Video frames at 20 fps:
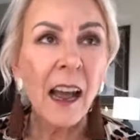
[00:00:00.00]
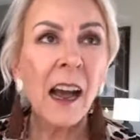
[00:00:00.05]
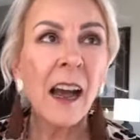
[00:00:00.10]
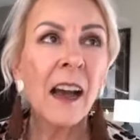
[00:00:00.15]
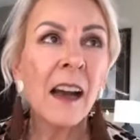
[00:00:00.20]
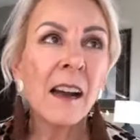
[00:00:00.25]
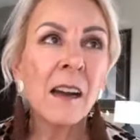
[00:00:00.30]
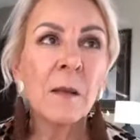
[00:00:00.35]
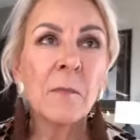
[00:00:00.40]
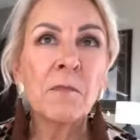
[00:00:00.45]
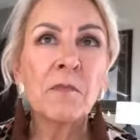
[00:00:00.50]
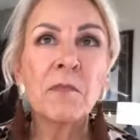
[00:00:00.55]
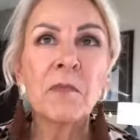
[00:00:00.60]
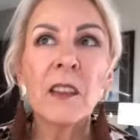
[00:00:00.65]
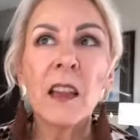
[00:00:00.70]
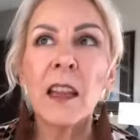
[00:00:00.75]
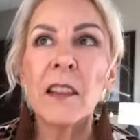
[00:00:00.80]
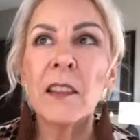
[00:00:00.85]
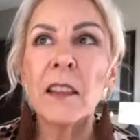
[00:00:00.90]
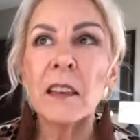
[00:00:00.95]
Um,
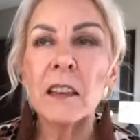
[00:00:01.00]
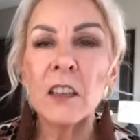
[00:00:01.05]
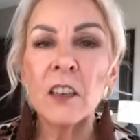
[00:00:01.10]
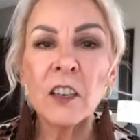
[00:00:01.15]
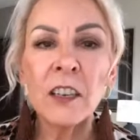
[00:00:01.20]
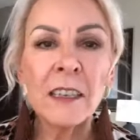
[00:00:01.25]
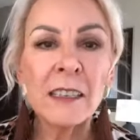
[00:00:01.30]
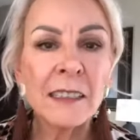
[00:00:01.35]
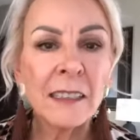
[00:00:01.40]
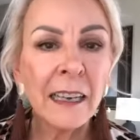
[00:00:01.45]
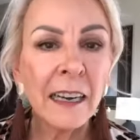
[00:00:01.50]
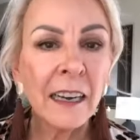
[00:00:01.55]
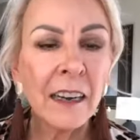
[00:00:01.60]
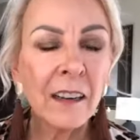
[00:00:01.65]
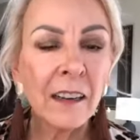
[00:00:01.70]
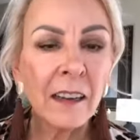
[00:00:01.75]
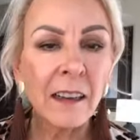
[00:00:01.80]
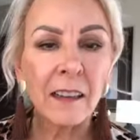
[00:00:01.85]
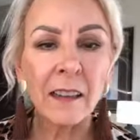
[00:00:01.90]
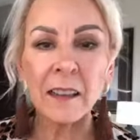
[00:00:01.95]
the look is
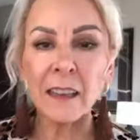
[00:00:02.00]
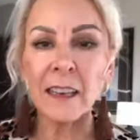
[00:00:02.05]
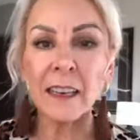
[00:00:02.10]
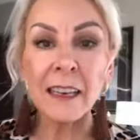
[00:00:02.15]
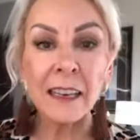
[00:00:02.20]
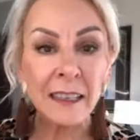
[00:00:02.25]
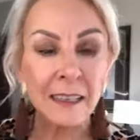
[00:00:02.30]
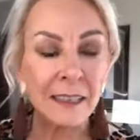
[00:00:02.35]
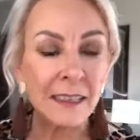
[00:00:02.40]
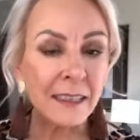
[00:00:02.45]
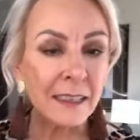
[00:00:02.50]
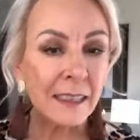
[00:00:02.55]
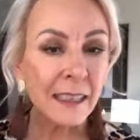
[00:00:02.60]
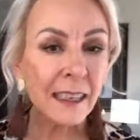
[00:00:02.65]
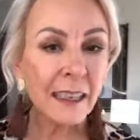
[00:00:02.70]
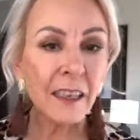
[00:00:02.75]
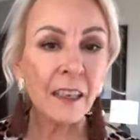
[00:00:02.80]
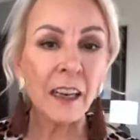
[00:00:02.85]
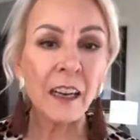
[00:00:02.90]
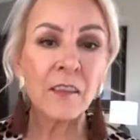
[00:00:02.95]
there, the kit is there.